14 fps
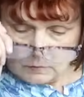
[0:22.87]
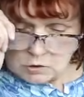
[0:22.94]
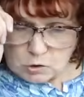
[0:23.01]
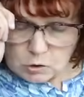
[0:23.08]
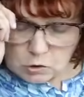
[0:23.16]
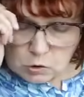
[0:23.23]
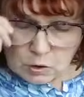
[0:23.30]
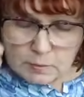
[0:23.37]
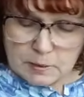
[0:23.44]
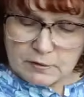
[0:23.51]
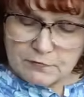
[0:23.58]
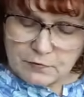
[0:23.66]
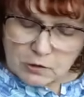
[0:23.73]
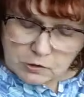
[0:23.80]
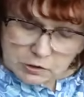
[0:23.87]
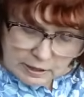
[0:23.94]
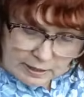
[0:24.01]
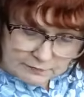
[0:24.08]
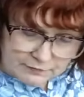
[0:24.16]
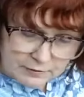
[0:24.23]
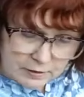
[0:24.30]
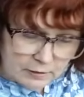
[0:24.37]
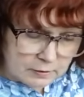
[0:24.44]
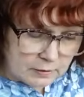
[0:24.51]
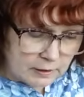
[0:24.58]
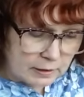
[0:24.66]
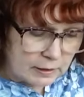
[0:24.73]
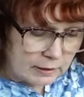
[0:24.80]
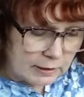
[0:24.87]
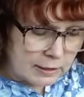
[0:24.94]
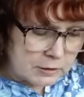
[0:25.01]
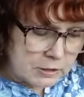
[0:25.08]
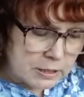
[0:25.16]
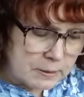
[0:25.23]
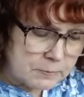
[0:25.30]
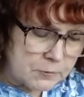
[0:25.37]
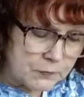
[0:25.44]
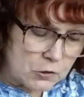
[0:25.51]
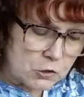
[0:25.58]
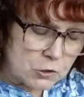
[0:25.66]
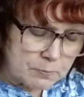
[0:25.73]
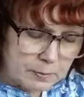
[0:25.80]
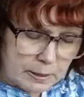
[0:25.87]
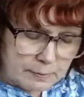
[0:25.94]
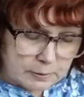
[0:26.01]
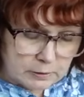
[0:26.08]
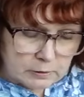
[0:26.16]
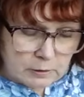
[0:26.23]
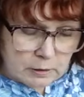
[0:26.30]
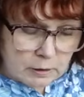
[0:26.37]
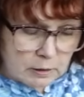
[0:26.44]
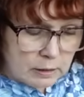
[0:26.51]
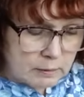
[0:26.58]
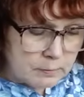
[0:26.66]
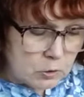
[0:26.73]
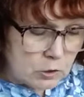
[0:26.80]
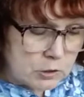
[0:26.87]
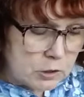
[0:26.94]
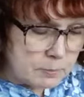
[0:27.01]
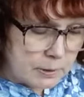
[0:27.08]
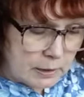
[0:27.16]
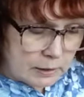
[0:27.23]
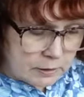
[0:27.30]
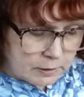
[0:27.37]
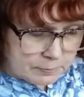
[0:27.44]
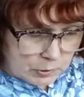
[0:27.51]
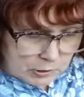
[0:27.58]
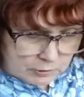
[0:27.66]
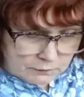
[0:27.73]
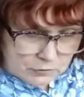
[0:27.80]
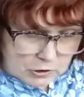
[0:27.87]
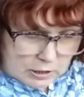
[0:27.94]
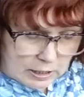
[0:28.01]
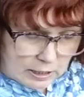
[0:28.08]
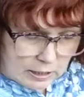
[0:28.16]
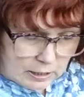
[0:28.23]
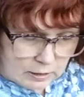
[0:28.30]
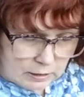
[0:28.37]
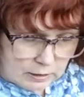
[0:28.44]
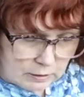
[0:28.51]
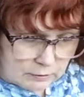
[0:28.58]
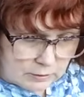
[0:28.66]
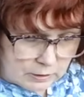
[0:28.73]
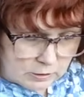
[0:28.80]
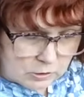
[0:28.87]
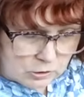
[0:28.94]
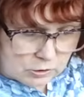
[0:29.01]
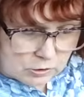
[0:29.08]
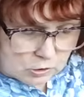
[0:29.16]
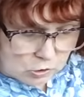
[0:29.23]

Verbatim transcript: So join me first off in the King James Version Bible. I'm going to be in the book of John, and let's just